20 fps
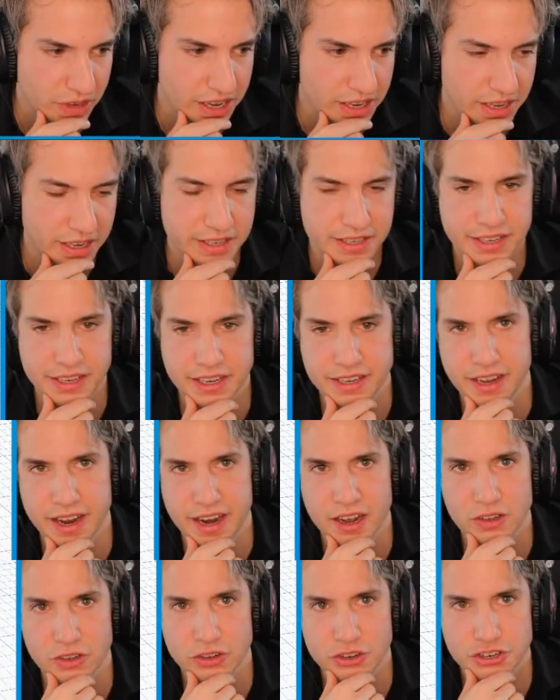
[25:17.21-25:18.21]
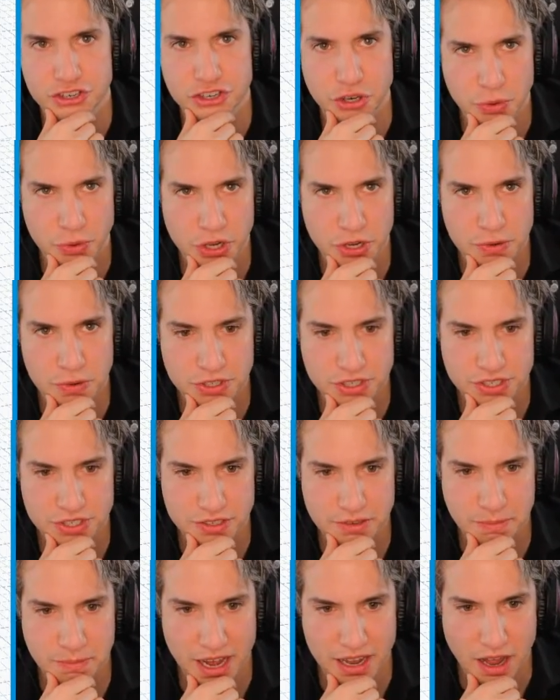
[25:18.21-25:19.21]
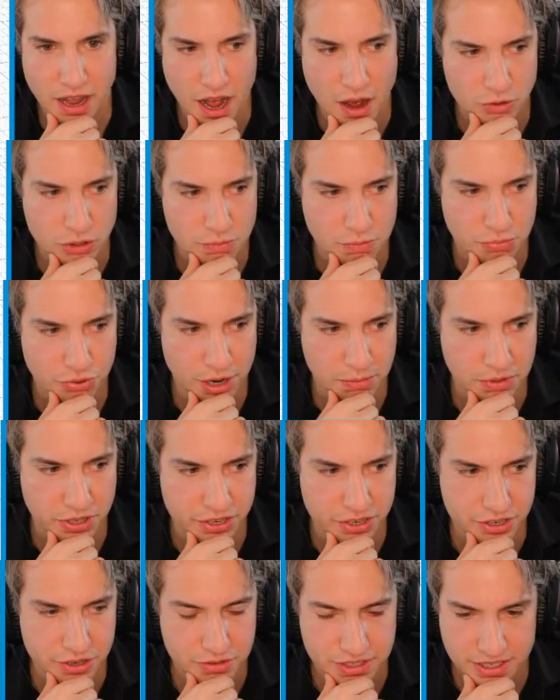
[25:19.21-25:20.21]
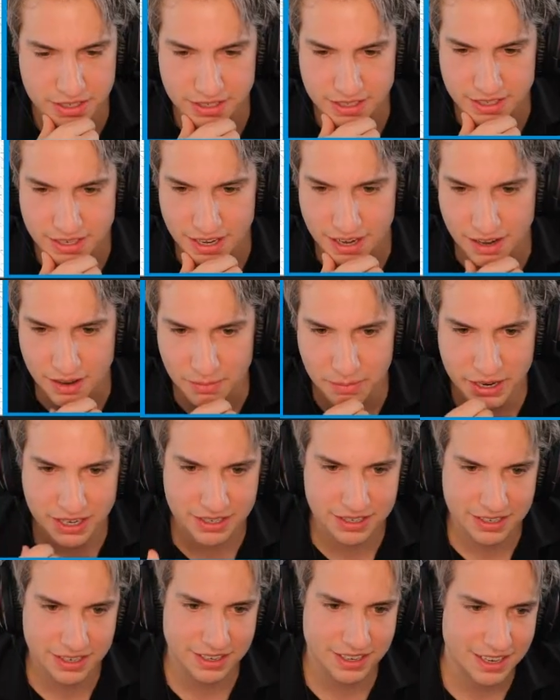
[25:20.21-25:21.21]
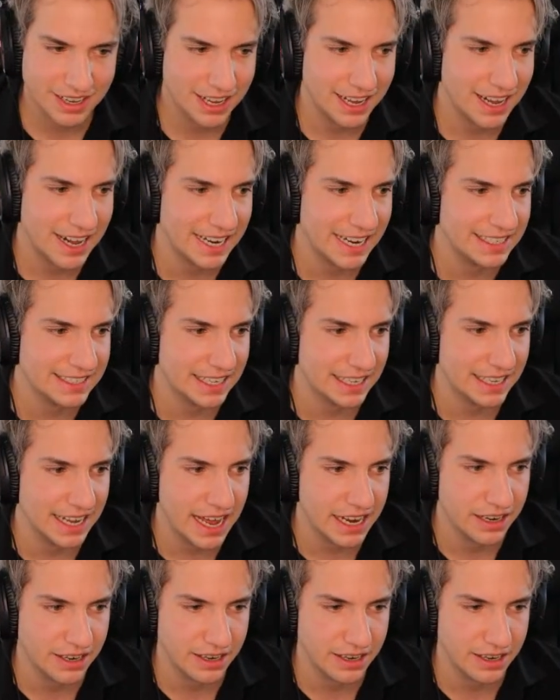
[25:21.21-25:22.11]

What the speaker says: the detail in the show notes about how to properly use it. I'll make, I guess I'll add